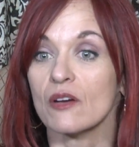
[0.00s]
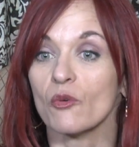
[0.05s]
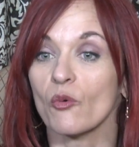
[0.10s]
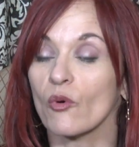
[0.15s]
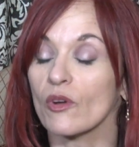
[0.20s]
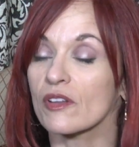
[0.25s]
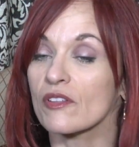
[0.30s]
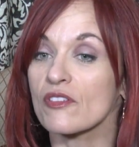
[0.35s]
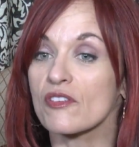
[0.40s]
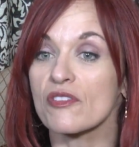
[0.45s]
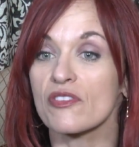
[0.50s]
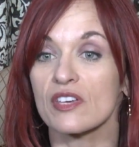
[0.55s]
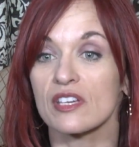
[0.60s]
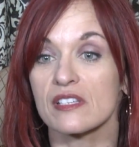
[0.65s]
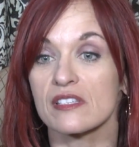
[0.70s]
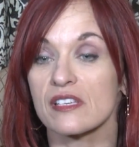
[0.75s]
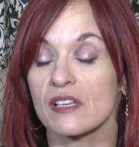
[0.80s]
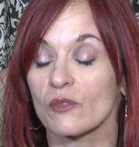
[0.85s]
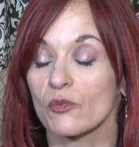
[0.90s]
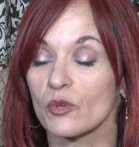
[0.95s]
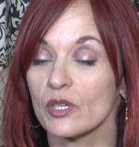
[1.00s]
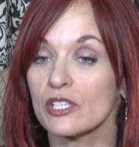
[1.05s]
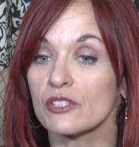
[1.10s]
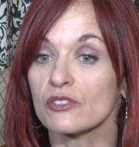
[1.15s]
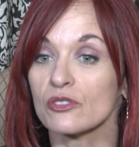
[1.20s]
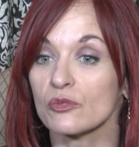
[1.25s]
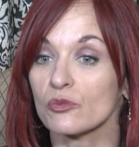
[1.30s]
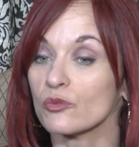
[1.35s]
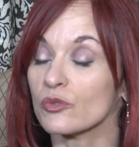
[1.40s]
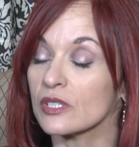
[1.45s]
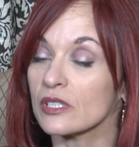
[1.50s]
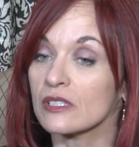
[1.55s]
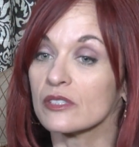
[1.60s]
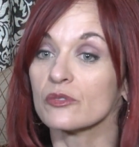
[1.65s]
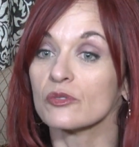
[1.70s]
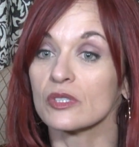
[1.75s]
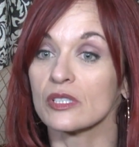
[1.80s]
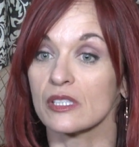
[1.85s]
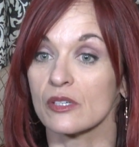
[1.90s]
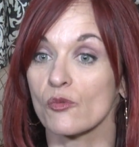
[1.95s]
One of the things that we do
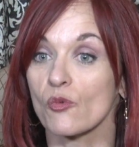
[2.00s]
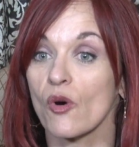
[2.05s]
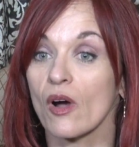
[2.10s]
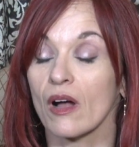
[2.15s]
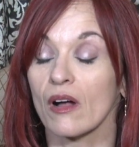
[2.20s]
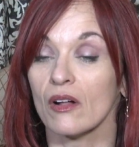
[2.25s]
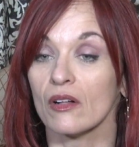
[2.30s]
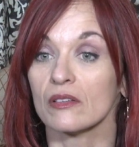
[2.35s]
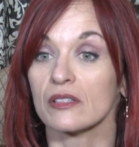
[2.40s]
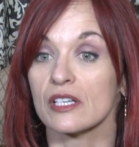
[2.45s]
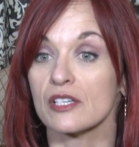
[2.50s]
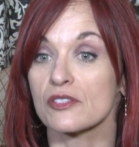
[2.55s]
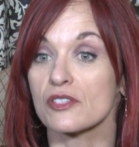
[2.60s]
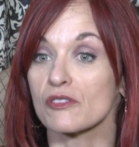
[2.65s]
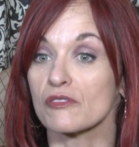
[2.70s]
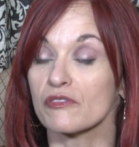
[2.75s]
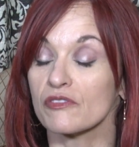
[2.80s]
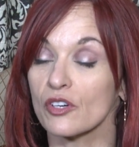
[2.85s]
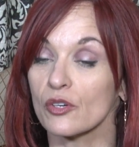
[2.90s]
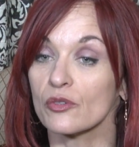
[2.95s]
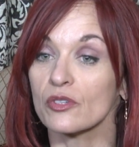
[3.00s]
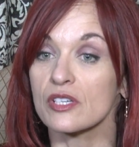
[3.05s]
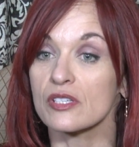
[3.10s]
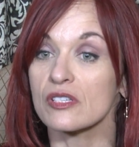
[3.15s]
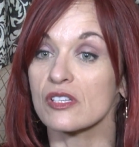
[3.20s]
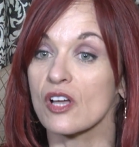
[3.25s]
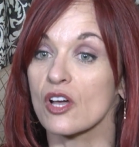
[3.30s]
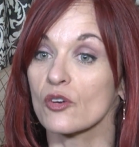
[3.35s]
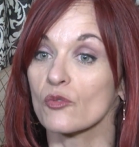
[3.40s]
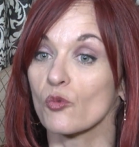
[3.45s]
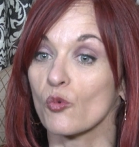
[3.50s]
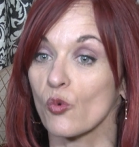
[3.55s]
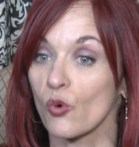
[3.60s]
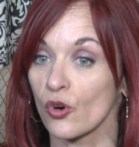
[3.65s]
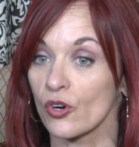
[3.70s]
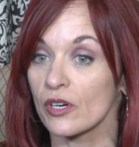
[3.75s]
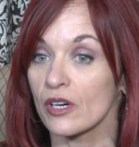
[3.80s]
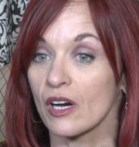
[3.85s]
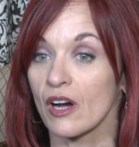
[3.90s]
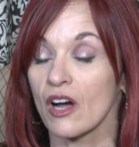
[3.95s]
really well is to focus on,
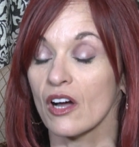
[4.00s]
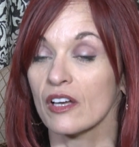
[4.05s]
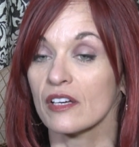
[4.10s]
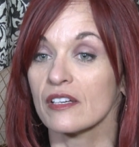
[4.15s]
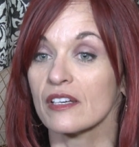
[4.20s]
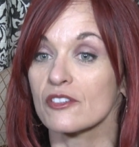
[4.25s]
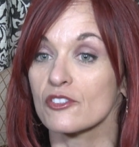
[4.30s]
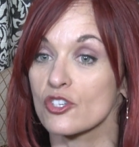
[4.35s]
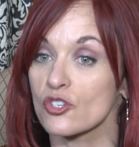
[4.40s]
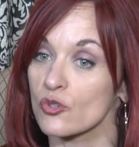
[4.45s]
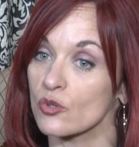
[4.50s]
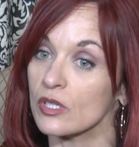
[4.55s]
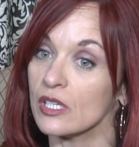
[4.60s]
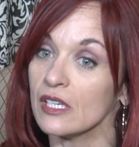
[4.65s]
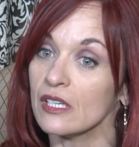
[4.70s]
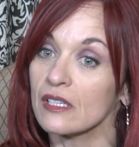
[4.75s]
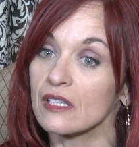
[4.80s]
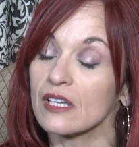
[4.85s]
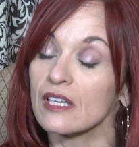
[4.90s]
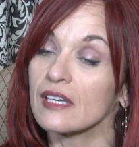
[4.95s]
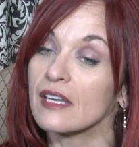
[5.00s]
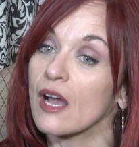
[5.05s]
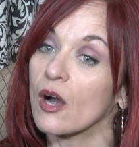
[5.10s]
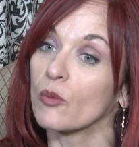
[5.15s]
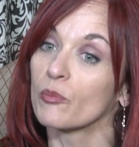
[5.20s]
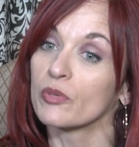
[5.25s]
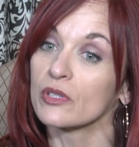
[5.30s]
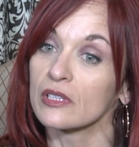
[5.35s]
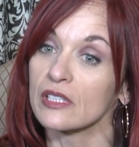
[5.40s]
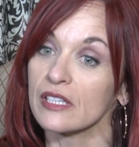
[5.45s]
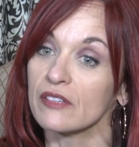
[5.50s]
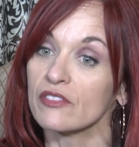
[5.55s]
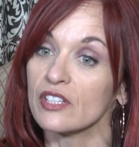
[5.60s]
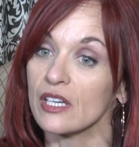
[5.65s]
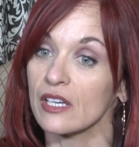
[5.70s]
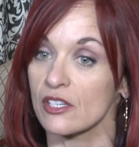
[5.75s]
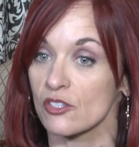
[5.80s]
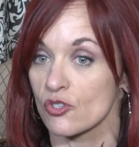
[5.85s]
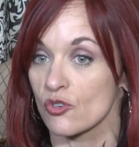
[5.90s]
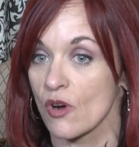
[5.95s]
work on, treat, and help
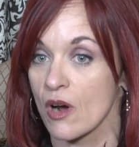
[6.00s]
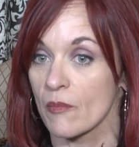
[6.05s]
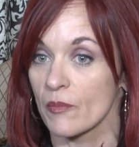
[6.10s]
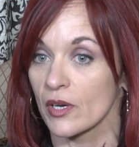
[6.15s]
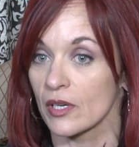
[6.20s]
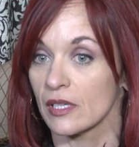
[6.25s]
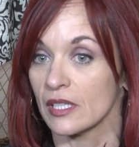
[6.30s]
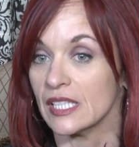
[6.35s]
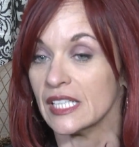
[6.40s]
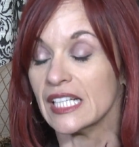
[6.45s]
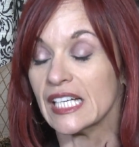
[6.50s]
alleviate trauma.